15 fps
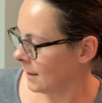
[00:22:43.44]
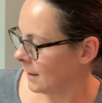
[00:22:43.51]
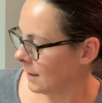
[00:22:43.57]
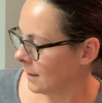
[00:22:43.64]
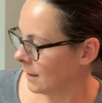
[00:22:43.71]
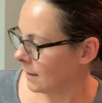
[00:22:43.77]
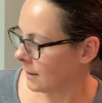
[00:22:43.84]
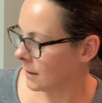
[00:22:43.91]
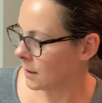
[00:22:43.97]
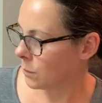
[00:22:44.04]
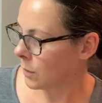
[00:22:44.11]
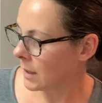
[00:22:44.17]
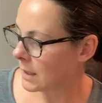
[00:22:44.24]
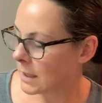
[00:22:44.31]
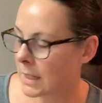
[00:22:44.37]
That's
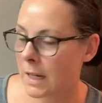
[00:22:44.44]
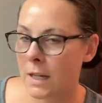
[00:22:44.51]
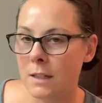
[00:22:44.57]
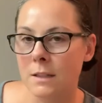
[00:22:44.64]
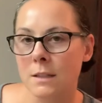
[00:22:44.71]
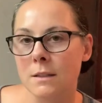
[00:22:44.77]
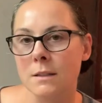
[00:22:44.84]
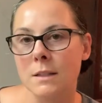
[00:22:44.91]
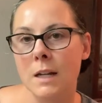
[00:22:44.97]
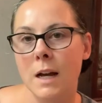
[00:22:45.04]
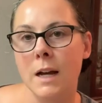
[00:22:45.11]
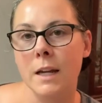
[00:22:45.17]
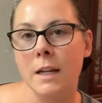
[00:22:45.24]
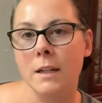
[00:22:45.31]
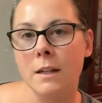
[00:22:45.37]
where I stand,
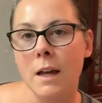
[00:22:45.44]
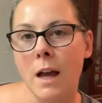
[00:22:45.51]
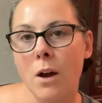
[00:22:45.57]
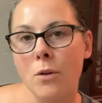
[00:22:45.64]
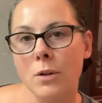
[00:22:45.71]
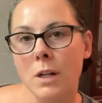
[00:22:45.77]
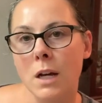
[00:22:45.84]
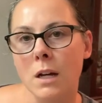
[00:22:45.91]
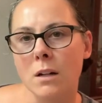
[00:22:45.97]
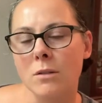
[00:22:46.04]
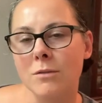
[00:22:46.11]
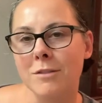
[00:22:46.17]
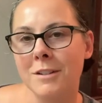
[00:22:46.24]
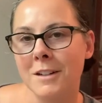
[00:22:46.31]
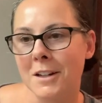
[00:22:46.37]
nine out
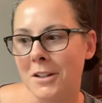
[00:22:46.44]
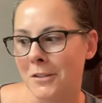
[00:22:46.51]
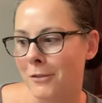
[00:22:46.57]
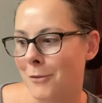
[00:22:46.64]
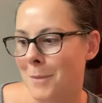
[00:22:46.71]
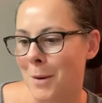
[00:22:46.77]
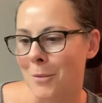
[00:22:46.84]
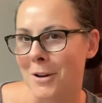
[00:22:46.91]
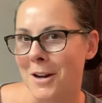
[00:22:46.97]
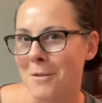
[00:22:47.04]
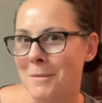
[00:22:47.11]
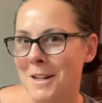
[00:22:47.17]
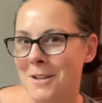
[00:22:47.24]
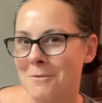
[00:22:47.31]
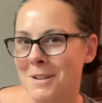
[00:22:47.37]
of, I don't remember how
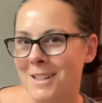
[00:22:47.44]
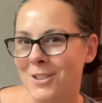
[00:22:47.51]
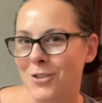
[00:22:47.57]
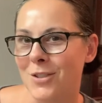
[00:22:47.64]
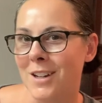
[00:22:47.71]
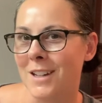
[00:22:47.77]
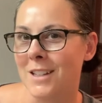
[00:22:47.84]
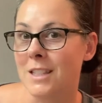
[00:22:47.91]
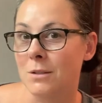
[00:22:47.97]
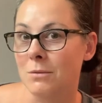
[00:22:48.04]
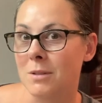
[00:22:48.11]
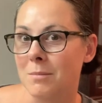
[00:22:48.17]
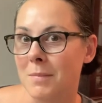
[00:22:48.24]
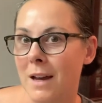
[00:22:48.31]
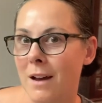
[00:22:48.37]
many it was, you guys, it
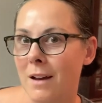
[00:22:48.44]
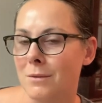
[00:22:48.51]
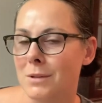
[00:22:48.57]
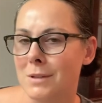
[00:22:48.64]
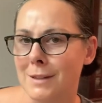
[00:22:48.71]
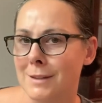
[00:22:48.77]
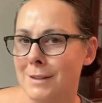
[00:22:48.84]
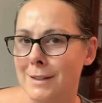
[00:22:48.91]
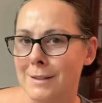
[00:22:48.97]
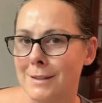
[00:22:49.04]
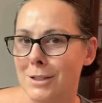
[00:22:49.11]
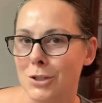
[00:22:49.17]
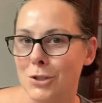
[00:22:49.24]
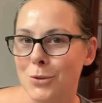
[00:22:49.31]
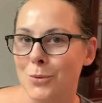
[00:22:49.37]
was bad. It was like
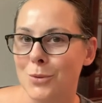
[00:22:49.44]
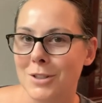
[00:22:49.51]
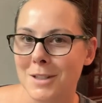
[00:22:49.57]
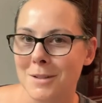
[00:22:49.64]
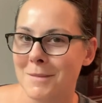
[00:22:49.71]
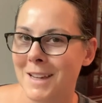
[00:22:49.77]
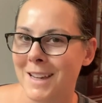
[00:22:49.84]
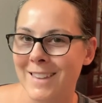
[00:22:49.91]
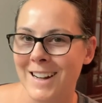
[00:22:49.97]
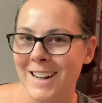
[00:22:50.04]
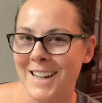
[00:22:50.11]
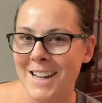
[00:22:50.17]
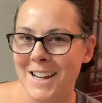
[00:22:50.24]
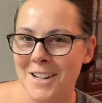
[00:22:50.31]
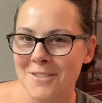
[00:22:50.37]
sixty-two or something that I
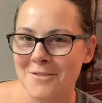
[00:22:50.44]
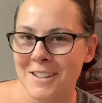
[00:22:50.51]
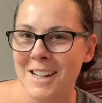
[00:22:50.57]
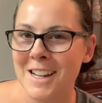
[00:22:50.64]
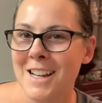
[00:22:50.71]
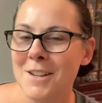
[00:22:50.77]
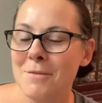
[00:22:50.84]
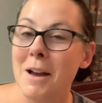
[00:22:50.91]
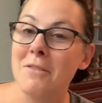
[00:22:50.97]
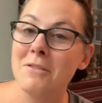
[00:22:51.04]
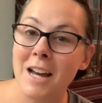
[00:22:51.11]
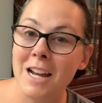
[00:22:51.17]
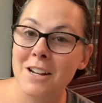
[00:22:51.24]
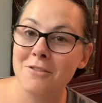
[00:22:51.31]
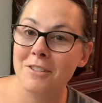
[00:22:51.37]
have. But I'm
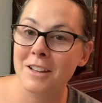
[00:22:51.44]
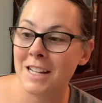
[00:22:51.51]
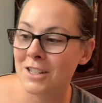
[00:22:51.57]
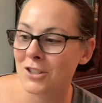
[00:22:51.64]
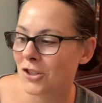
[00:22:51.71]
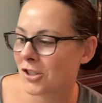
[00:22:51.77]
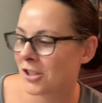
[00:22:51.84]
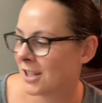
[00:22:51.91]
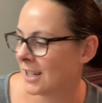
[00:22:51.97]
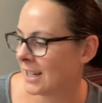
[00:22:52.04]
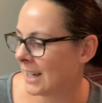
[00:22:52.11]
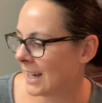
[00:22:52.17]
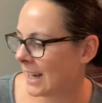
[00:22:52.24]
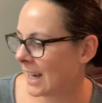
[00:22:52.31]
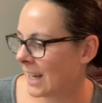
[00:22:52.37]
nine finished
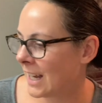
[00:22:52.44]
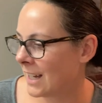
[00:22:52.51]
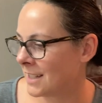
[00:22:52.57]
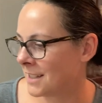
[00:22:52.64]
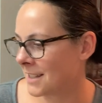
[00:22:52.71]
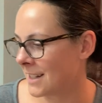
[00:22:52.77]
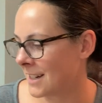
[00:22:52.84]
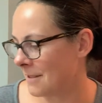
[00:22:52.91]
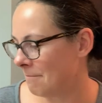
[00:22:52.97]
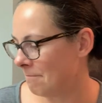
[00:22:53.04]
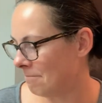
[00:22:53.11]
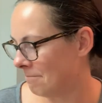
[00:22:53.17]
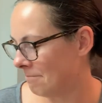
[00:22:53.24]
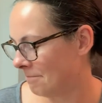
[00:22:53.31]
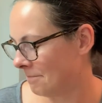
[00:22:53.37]
and
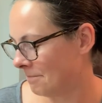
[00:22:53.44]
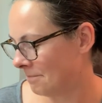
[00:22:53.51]
um,